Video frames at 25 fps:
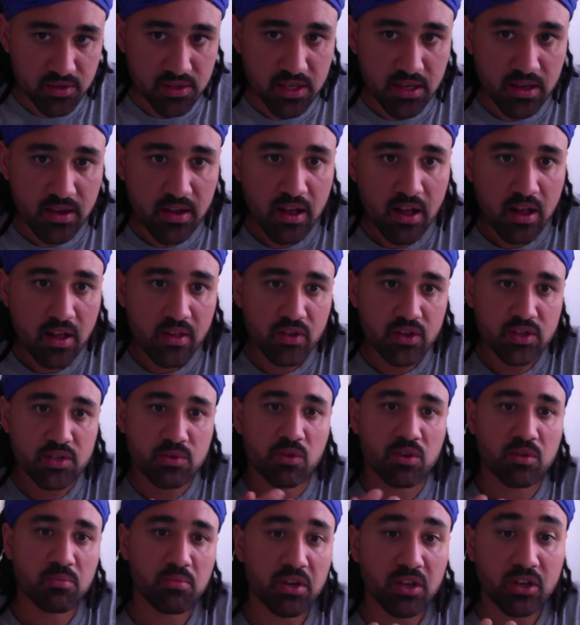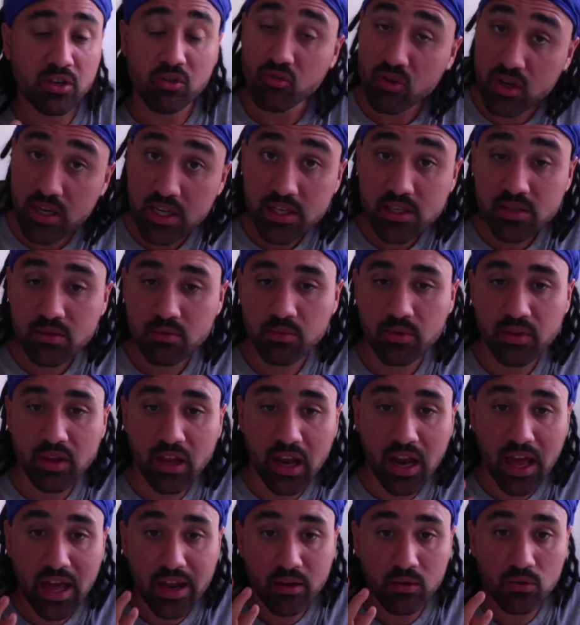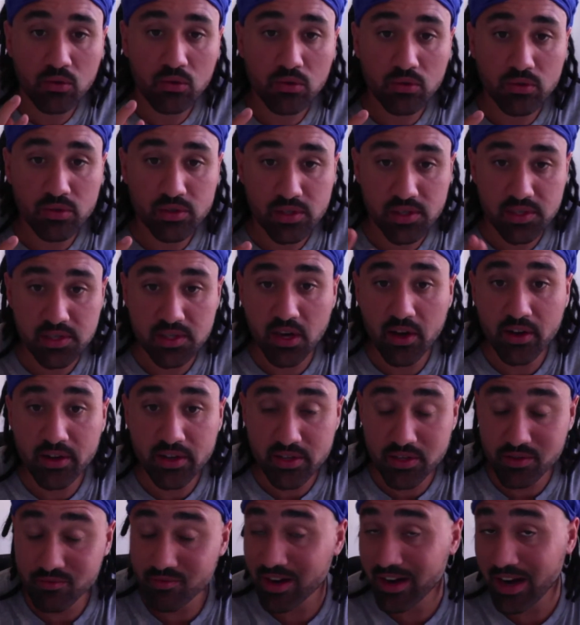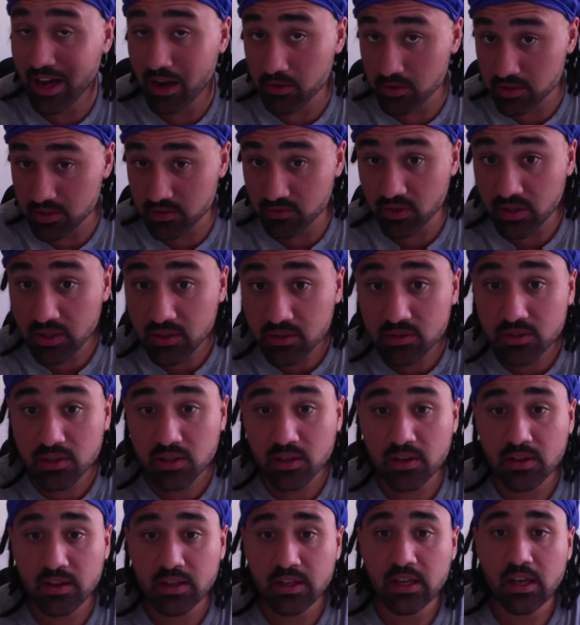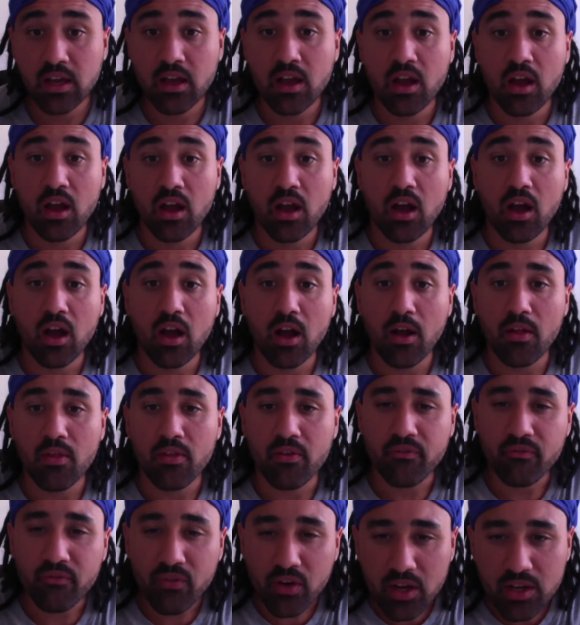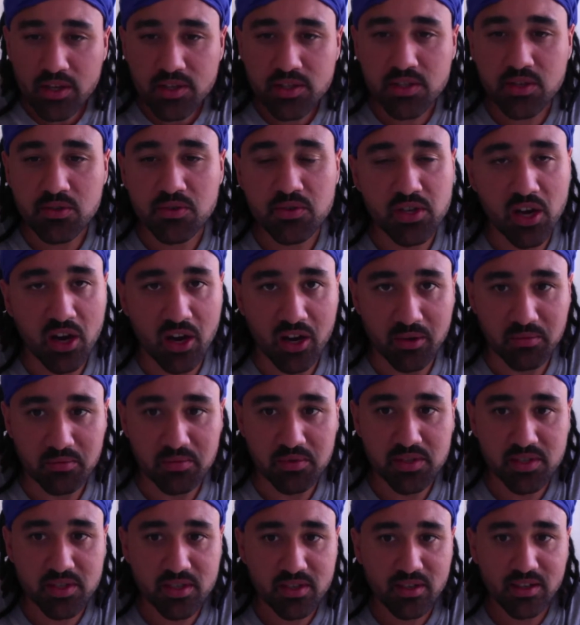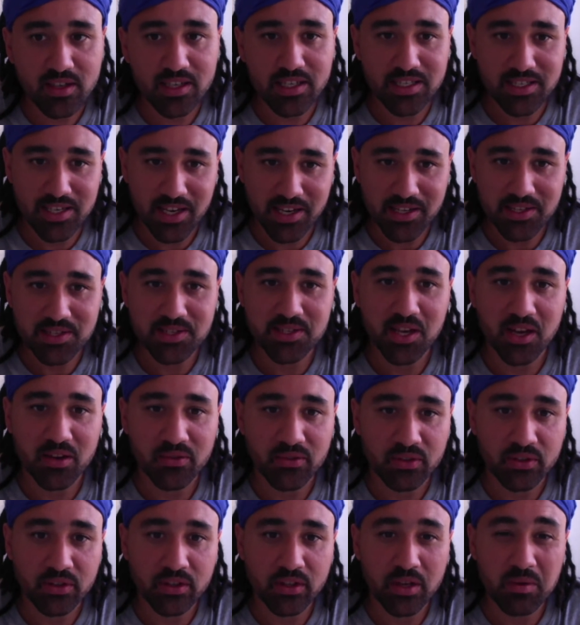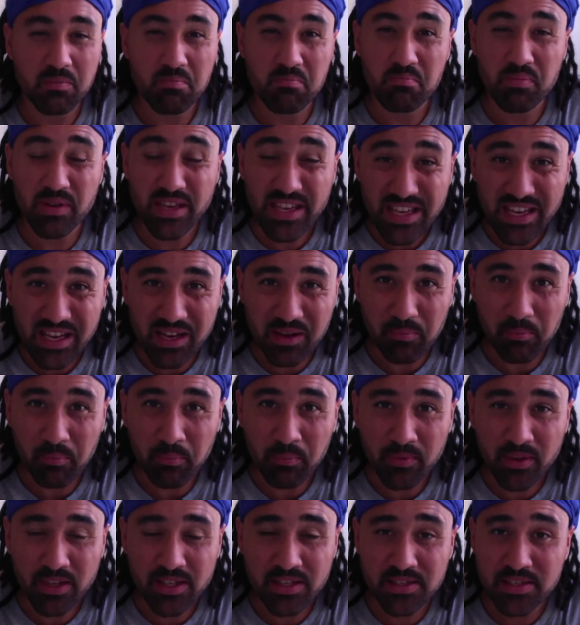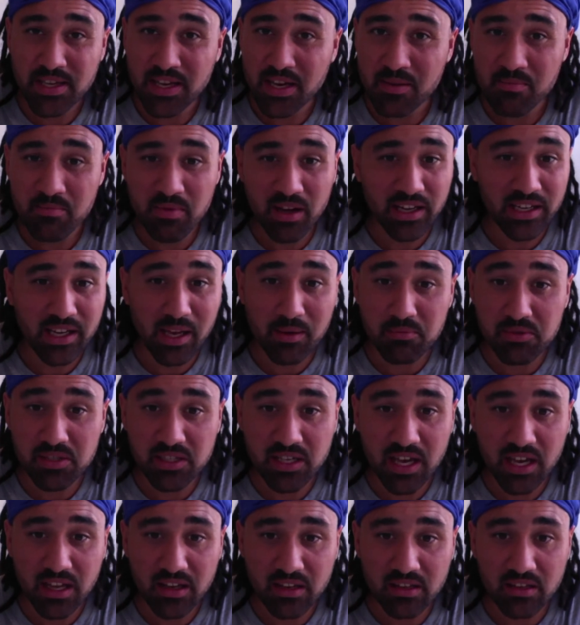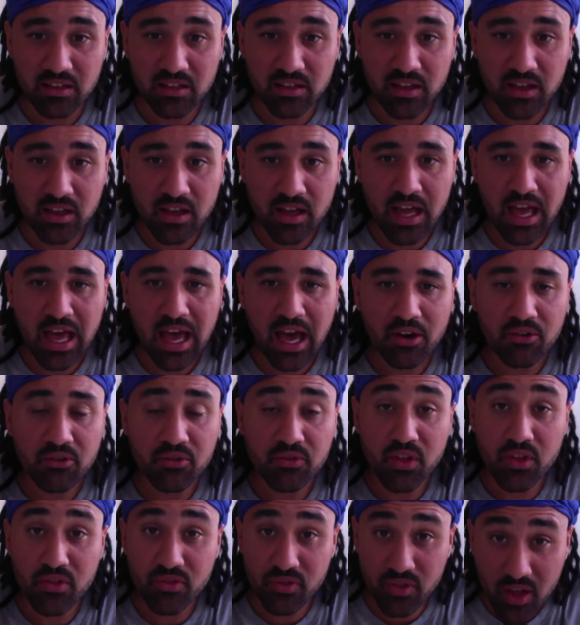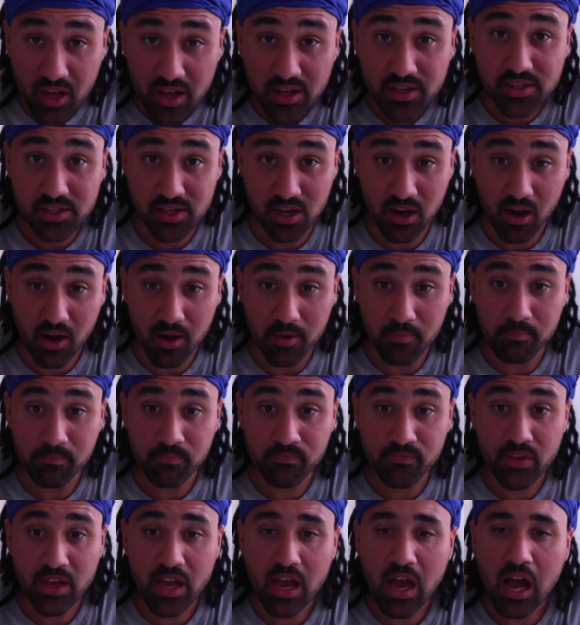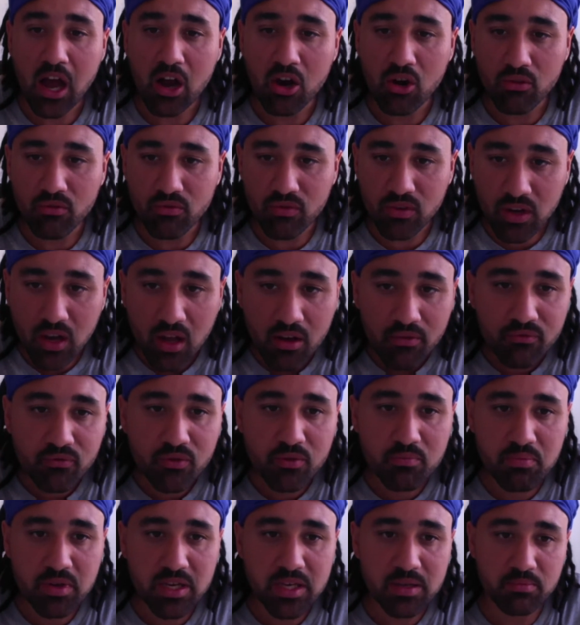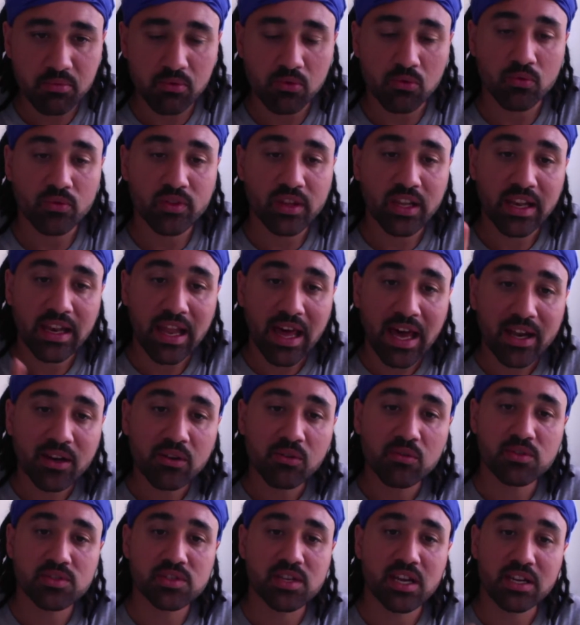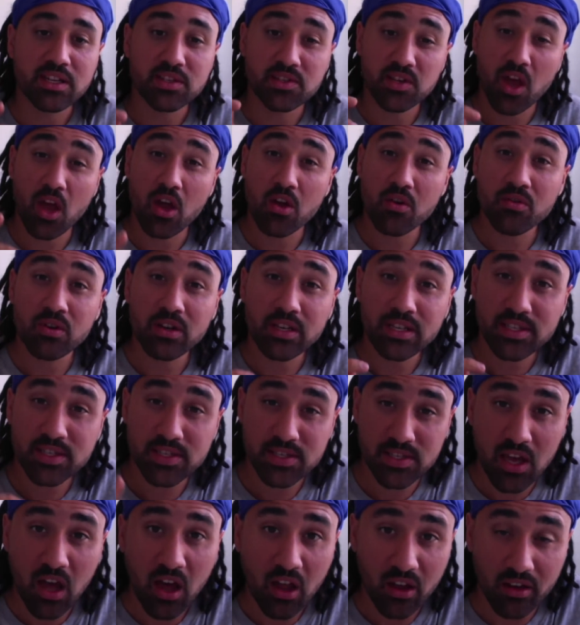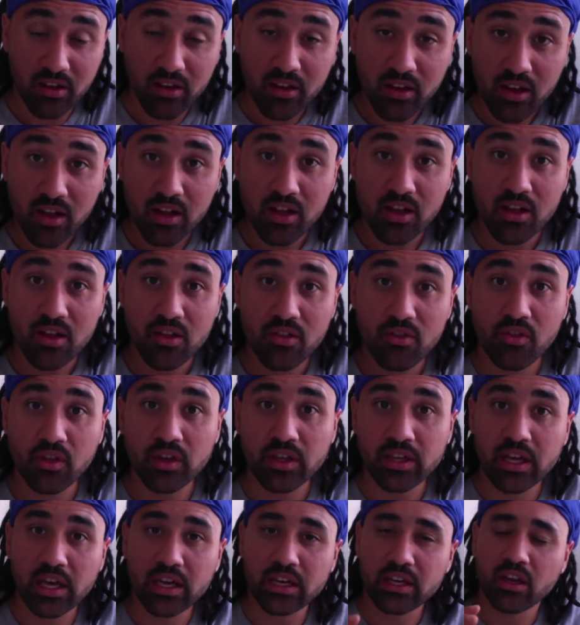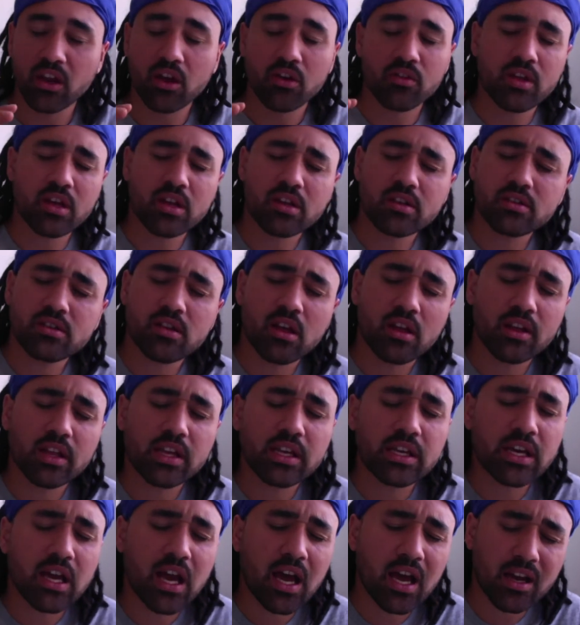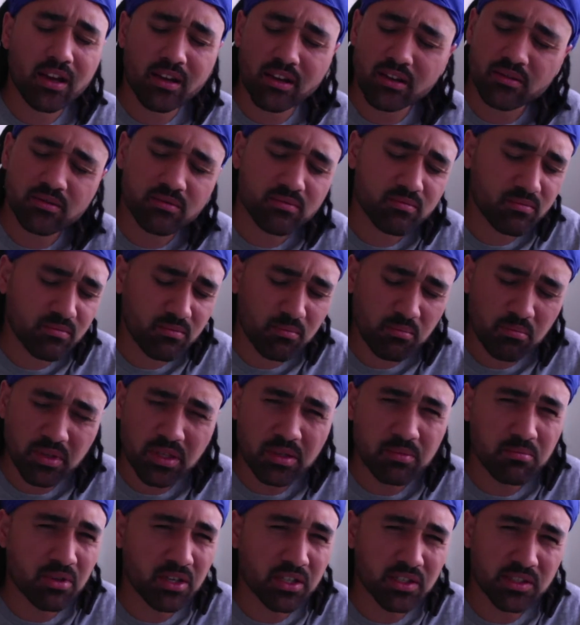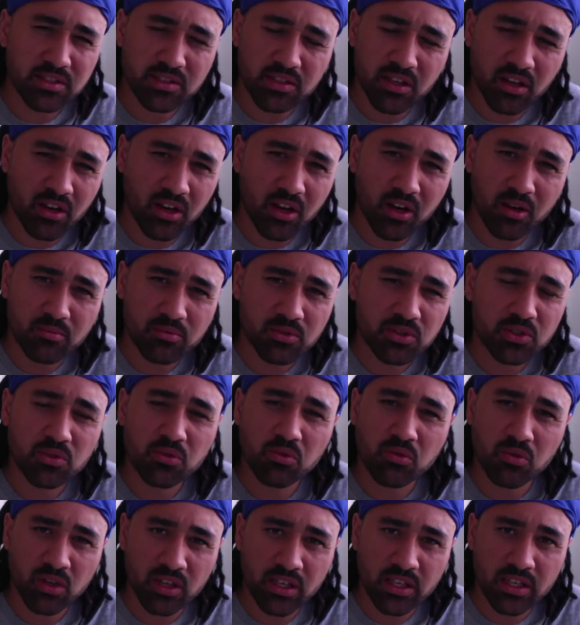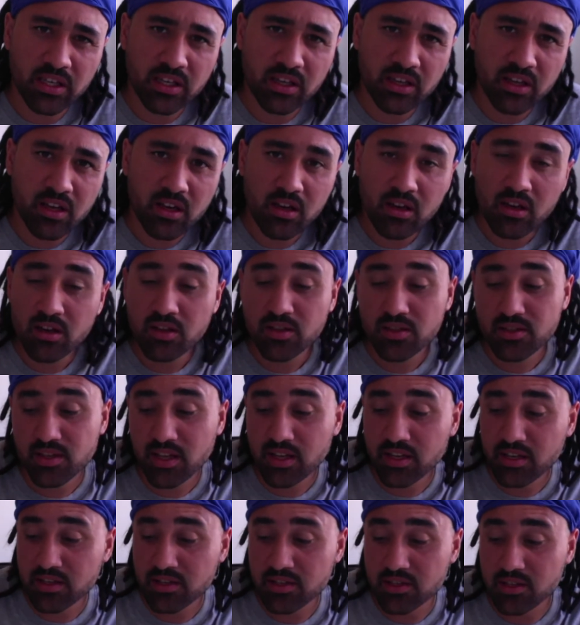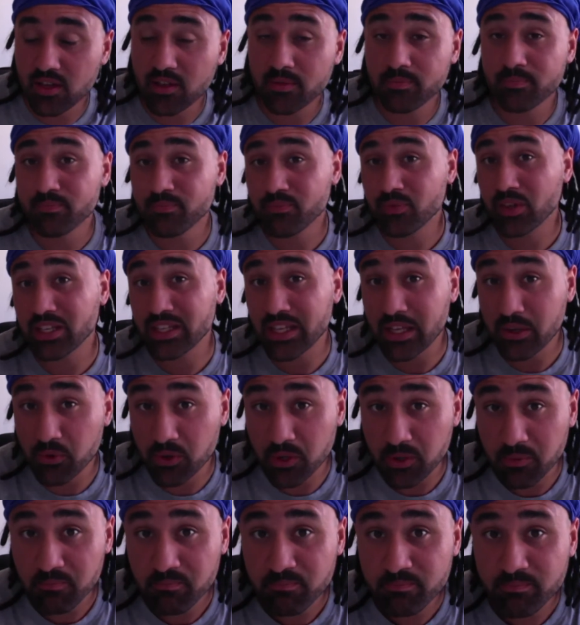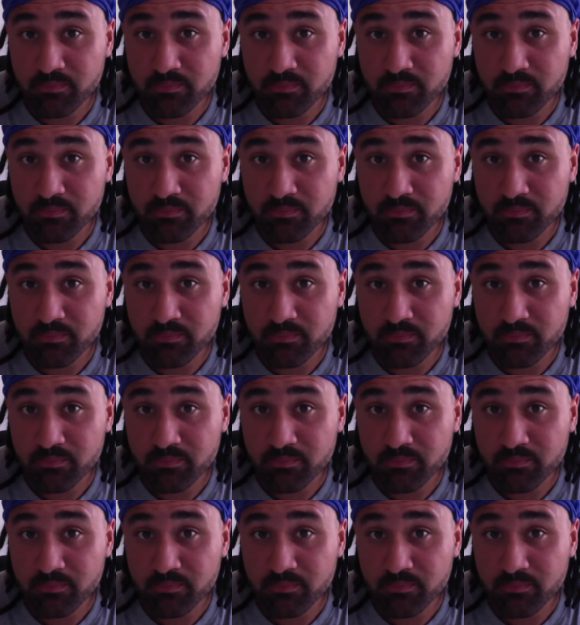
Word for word: it. This would have been agreed when the landlord decided to rent out his field. Uh, the first two times he sent a servant, they beat him and sent him back empty handed. And on the third time, out of love for people, the landlord sent his only son, thinking, you know, they uh, can't beat my son up, surely. Sent his son, they killed him.